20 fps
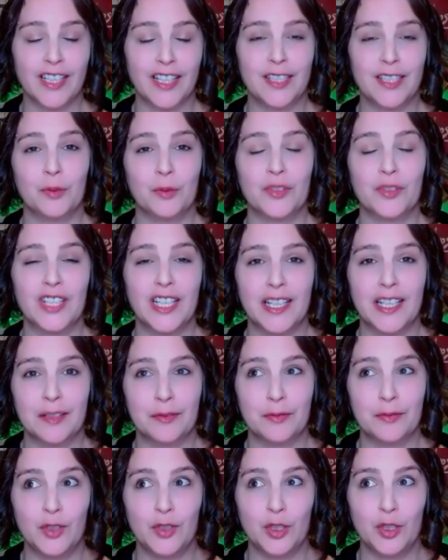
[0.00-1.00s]
I don't think
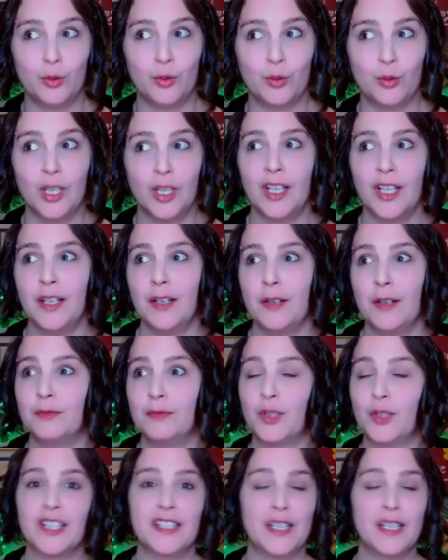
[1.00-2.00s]
if you,
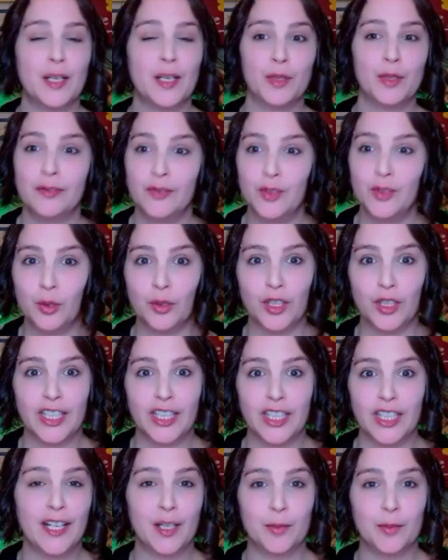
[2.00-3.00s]
For example, if you're an
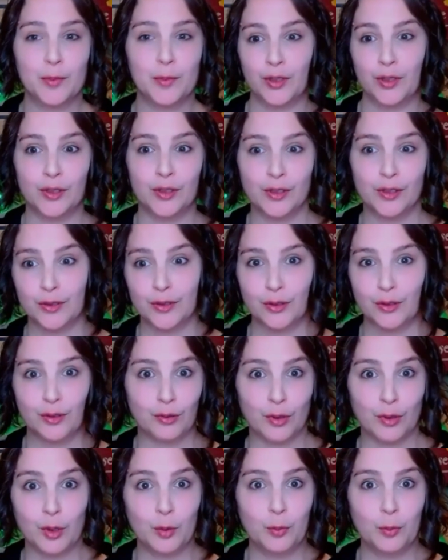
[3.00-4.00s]
animal
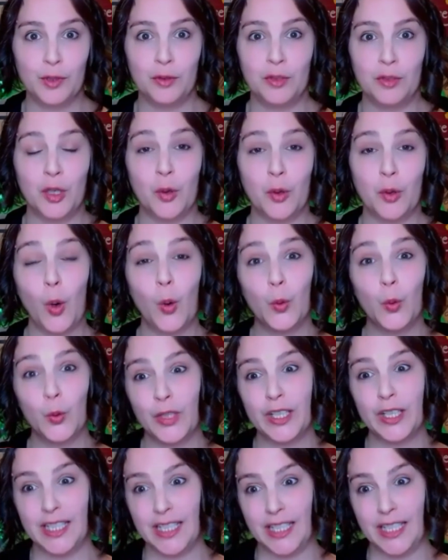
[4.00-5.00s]
group, you don't
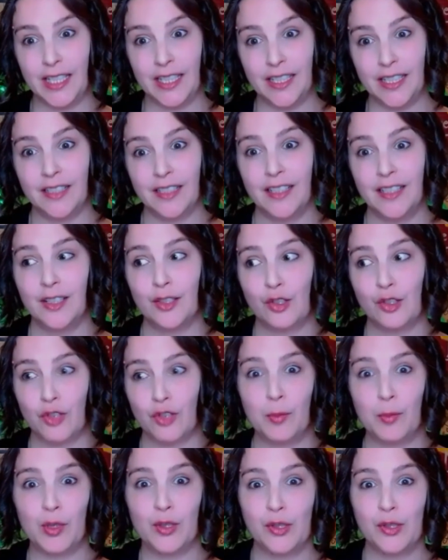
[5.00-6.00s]
only need
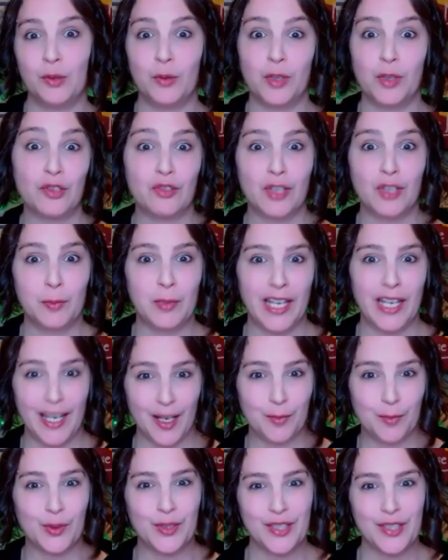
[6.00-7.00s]
streamers who are streaming
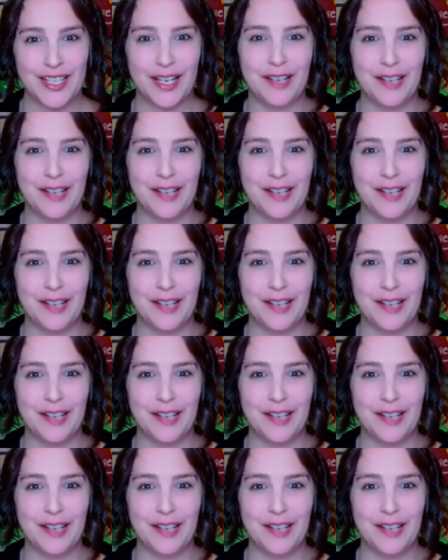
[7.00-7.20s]
animal stuff.